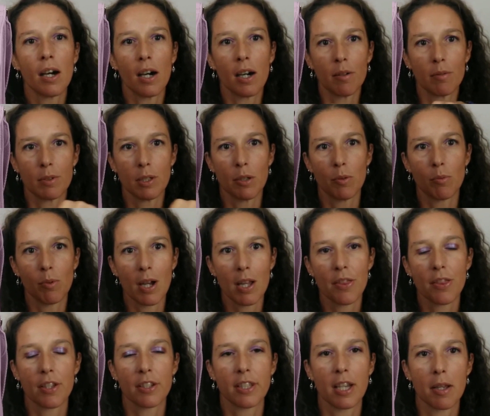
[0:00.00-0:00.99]
I will
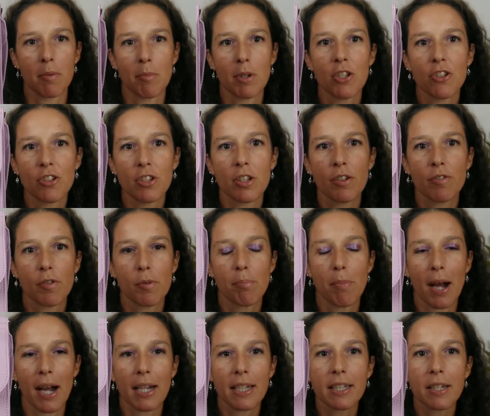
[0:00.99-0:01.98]
write the dimension of the
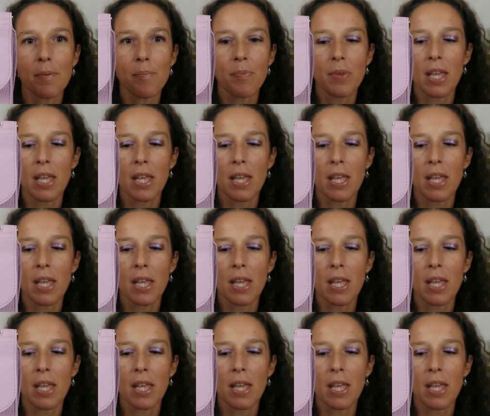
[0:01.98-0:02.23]
bag.